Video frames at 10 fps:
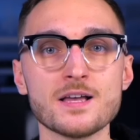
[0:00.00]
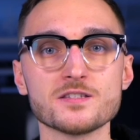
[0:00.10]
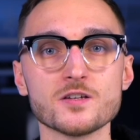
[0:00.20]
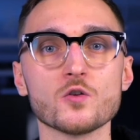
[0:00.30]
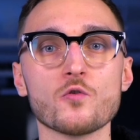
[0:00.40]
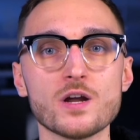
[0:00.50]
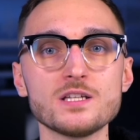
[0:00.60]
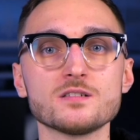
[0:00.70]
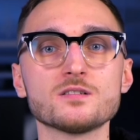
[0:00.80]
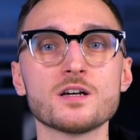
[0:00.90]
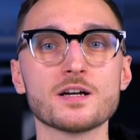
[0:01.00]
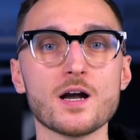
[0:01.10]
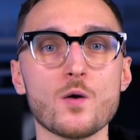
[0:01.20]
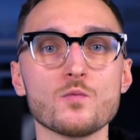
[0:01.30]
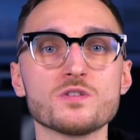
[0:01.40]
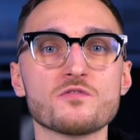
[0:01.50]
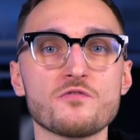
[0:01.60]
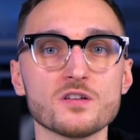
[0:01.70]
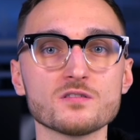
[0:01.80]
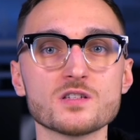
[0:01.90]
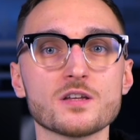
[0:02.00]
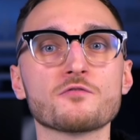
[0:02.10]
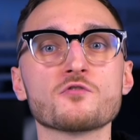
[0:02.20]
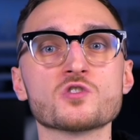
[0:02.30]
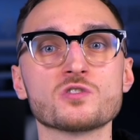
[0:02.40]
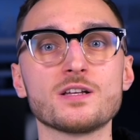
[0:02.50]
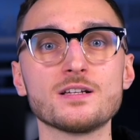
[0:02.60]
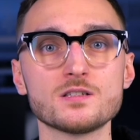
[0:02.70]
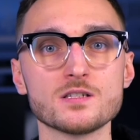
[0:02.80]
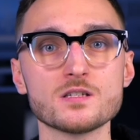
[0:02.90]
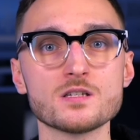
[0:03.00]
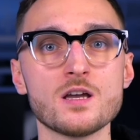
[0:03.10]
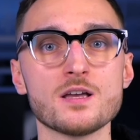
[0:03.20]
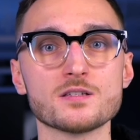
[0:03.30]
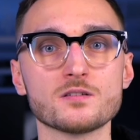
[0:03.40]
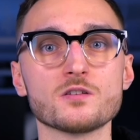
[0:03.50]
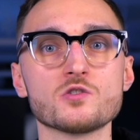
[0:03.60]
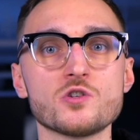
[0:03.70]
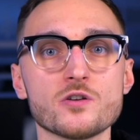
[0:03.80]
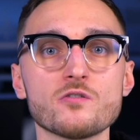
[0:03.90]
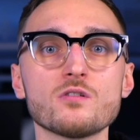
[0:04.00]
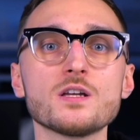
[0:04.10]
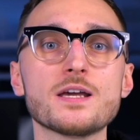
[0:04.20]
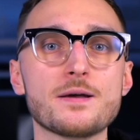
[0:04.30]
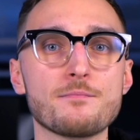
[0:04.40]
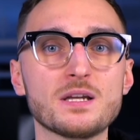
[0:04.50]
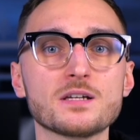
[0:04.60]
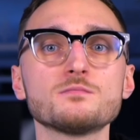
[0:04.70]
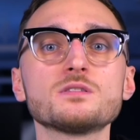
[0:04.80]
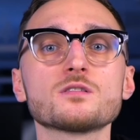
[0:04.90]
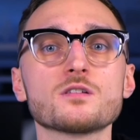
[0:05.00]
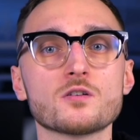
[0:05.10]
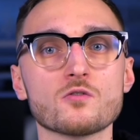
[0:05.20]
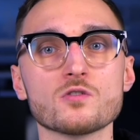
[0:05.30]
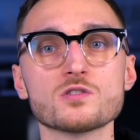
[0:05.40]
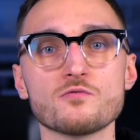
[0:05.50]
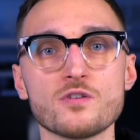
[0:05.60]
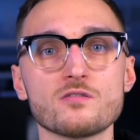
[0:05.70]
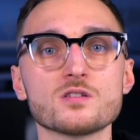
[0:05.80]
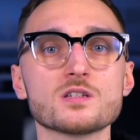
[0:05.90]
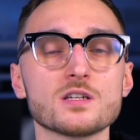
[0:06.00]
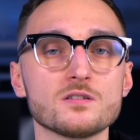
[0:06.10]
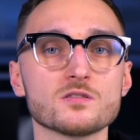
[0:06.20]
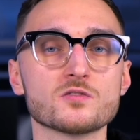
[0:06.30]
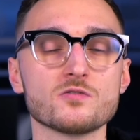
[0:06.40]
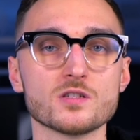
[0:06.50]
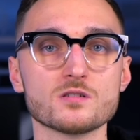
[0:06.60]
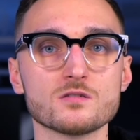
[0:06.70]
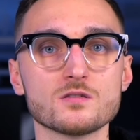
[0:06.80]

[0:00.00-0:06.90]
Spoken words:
They already come with fields and functionalities that are generally applicable across various industries.